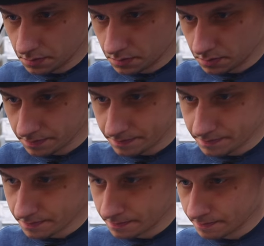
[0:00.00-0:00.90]

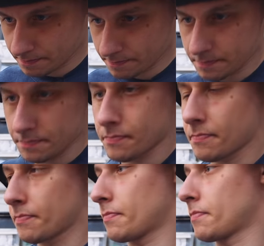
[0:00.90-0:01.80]
Nobody speaks.